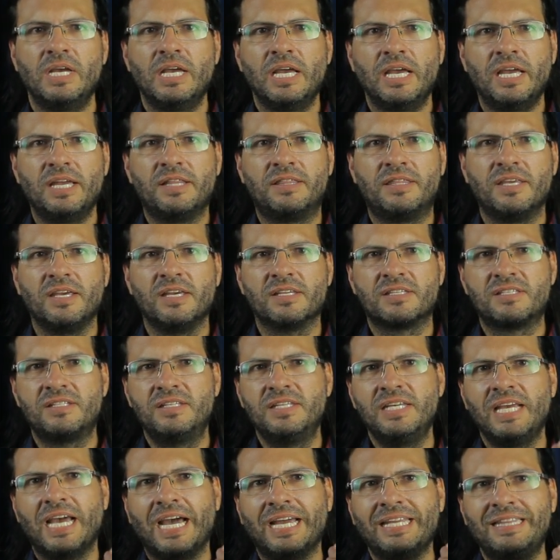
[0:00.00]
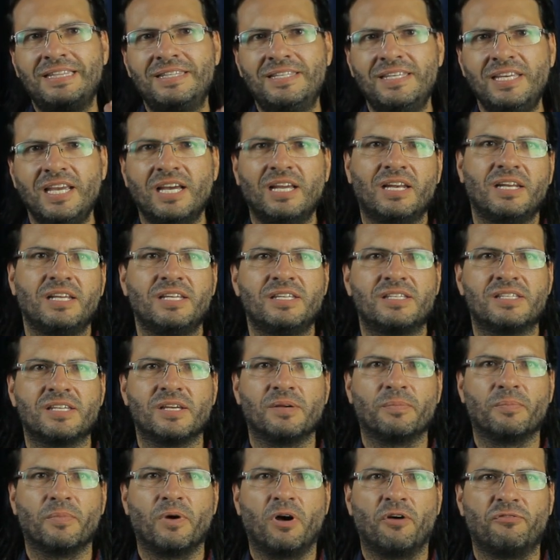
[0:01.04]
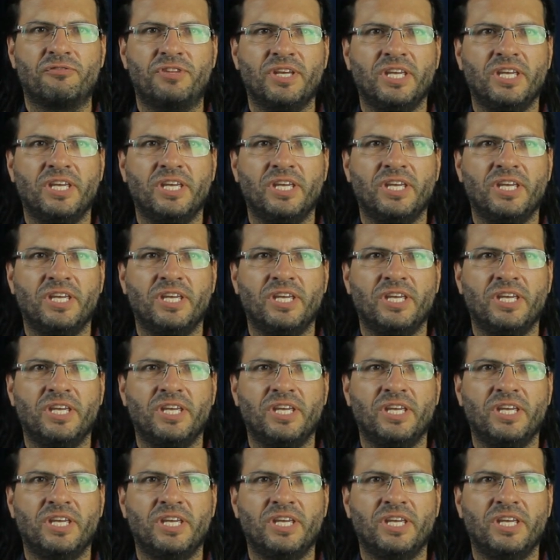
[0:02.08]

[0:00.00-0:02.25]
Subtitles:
It is the idealism of